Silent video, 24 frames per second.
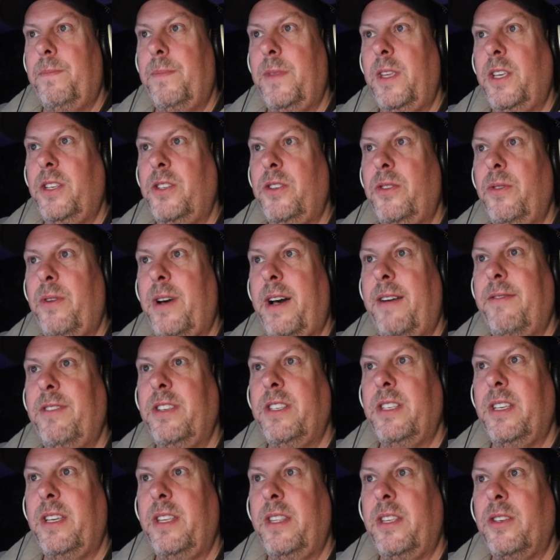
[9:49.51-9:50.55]
These 2,
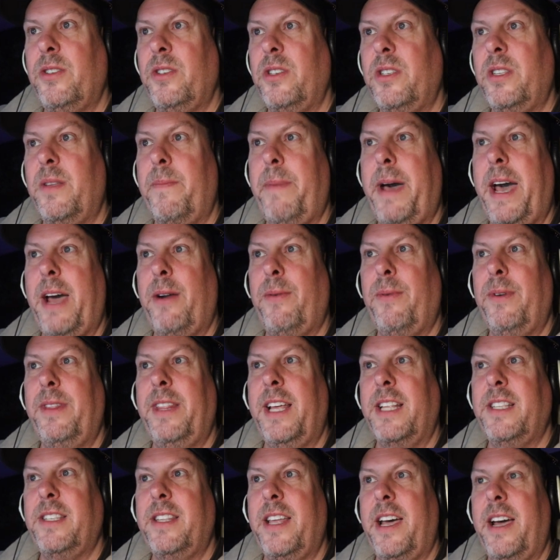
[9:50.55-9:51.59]
obviously, this is the bad one.
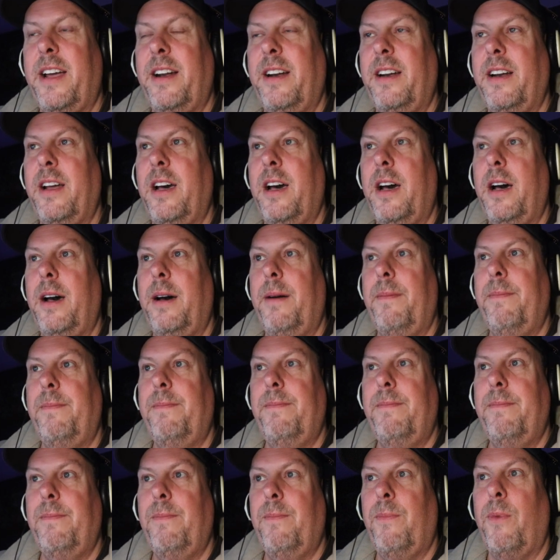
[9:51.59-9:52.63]
That's that
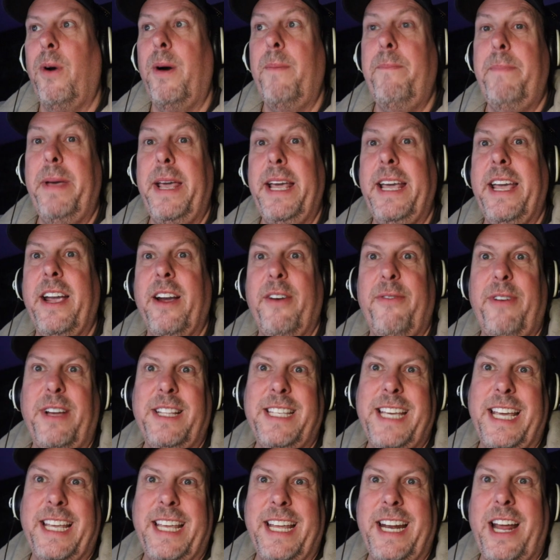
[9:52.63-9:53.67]
one big error. If I
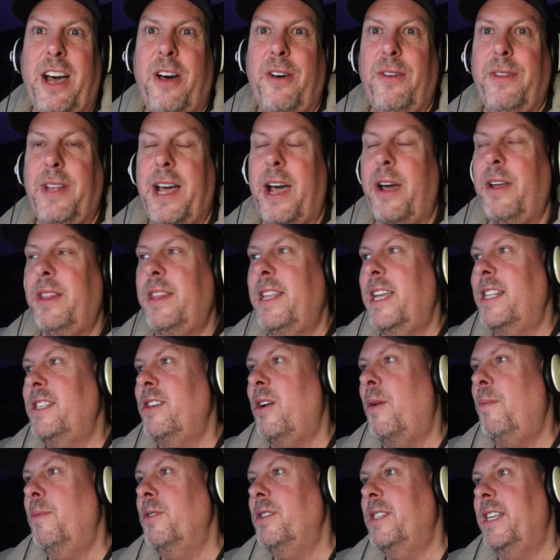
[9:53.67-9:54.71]
take it out, that's
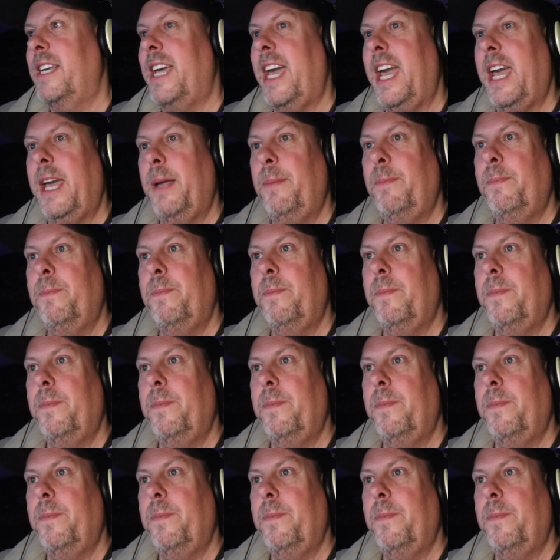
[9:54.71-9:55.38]
almost a gain.